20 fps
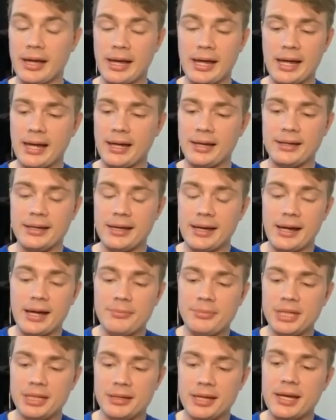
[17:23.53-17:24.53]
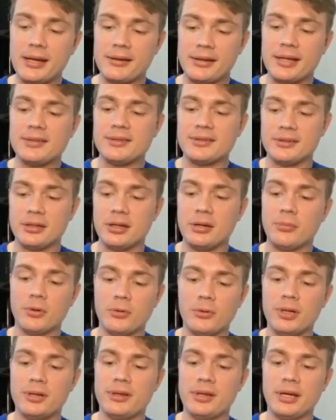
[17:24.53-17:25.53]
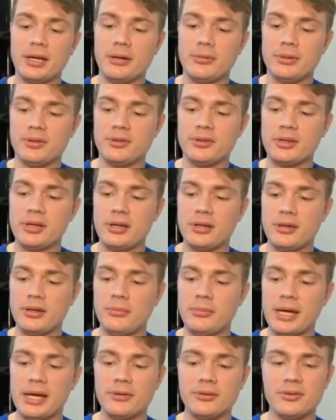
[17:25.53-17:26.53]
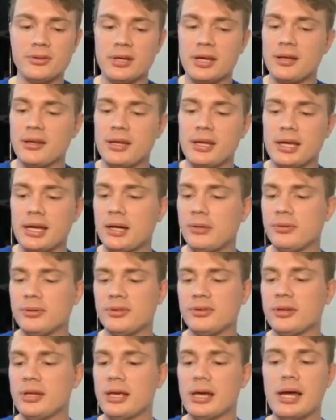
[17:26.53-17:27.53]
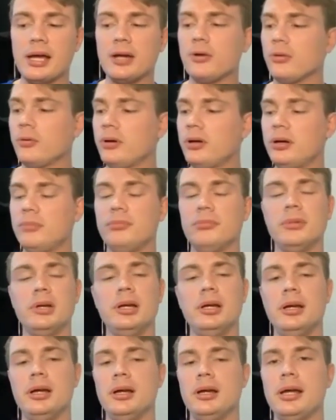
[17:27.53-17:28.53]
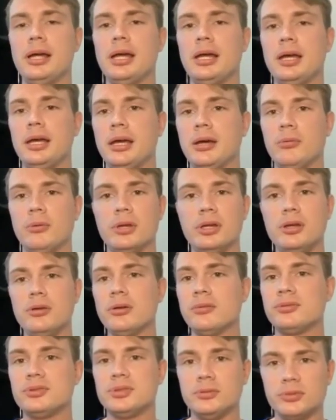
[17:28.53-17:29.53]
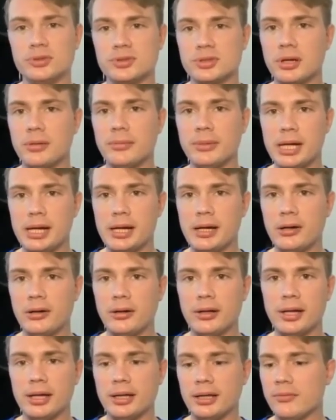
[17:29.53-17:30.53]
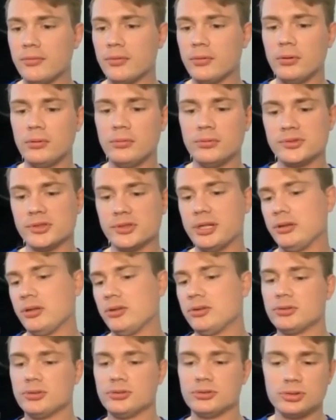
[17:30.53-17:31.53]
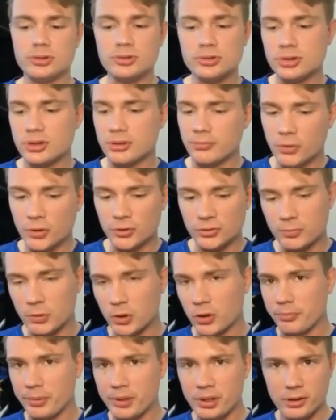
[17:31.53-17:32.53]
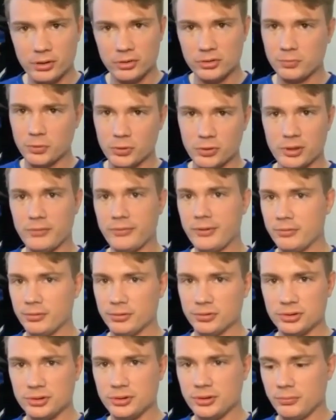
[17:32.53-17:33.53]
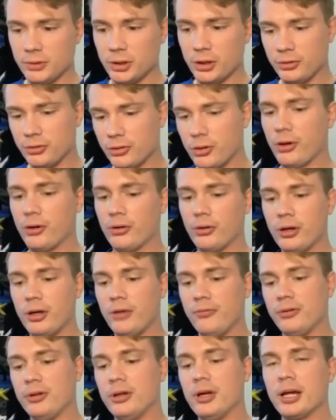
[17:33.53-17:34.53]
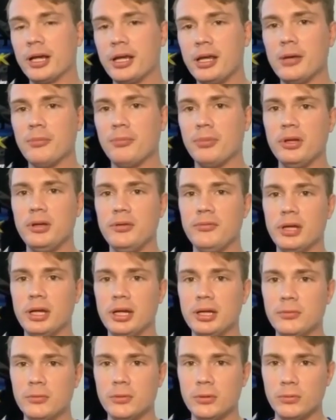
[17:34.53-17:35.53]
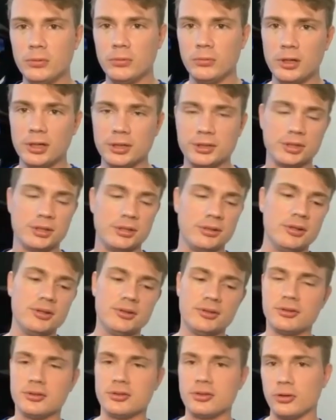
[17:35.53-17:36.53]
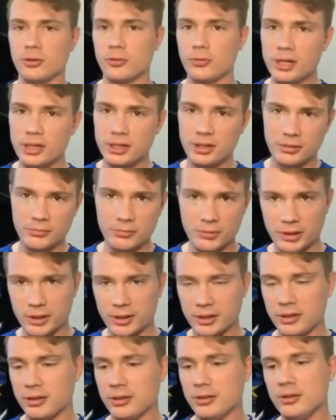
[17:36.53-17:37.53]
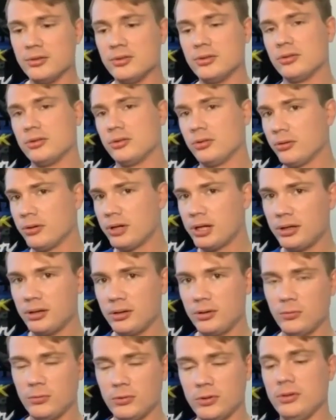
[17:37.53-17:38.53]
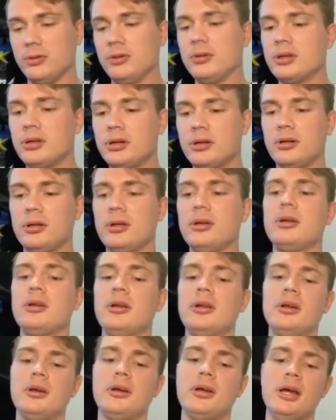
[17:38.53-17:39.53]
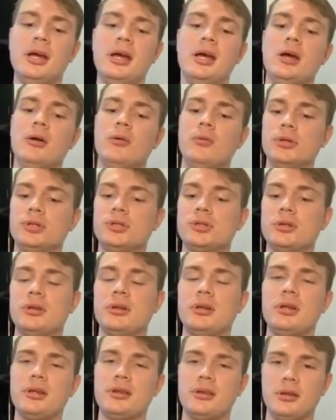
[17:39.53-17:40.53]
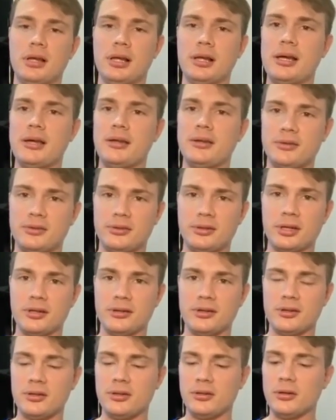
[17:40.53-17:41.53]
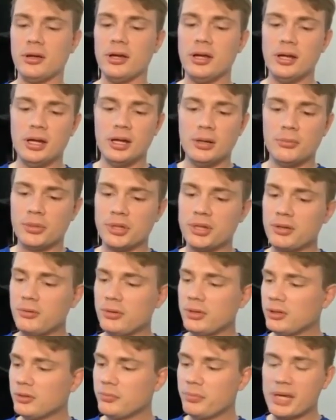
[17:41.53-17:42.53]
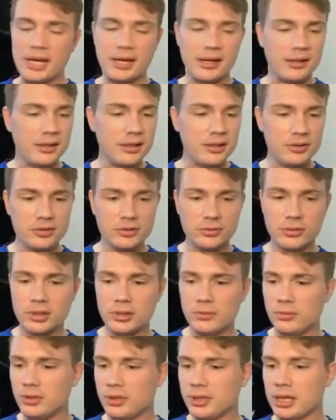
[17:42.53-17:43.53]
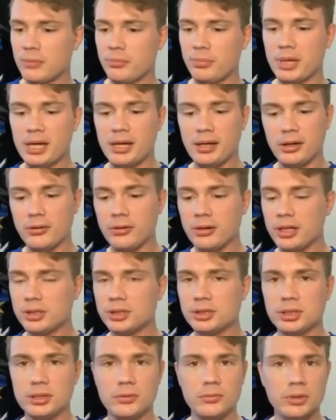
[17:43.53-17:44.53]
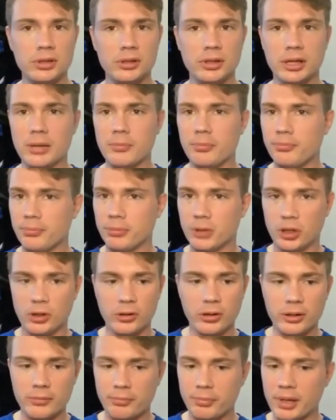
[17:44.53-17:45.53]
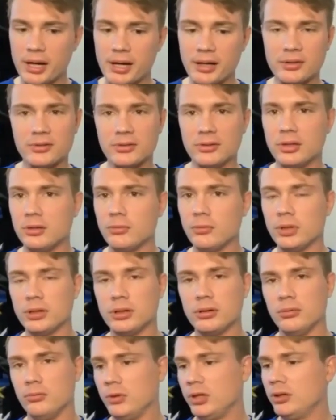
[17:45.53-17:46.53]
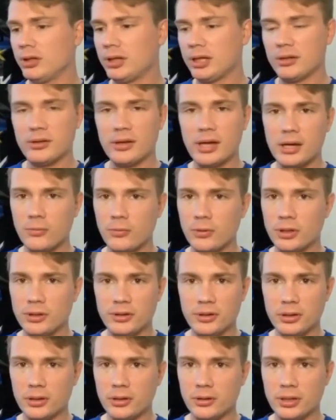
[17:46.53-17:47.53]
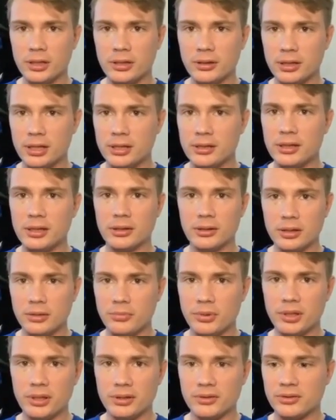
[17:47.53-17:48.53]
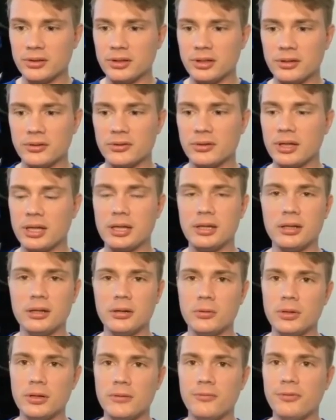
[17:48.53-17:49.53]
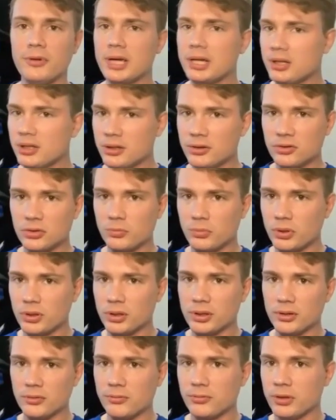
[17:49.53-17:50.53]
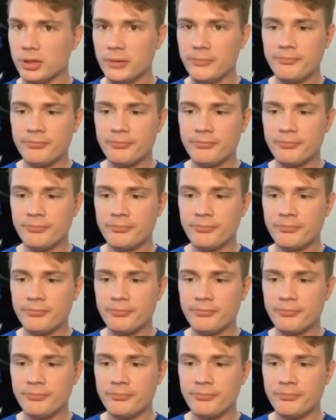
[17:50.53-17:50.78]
I, yeah, I mean, that that's the number one thing I would say to them. Outside of that, I would say I grew up and when the U F C was coming out and everyone was like, this is just the most barbaric sport I've ever seen in my entire life. And I can't believe that anyone would watch it. And this is degrading America. And this is degrading the world. Da, da, da, da. We shouldn't let allow this to continue. But then we look back in history and we look at pancration. We look at current boxing. We, we look at Taekwondo and, and the Olympics. And it's like, you know what? Fighting is a part of